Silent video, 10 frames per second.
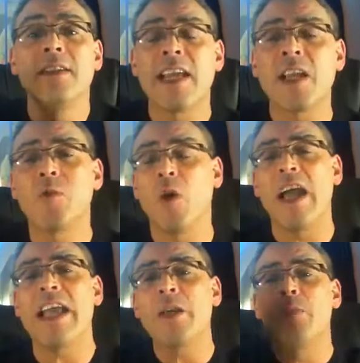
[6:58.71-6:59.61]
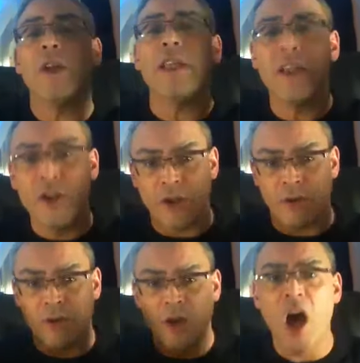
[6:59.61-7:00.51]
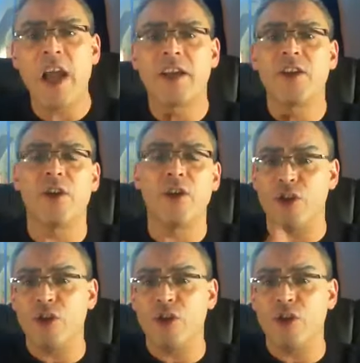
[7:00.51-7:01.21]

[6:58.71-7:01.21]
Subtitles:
That's what anybody can do. I can do it. You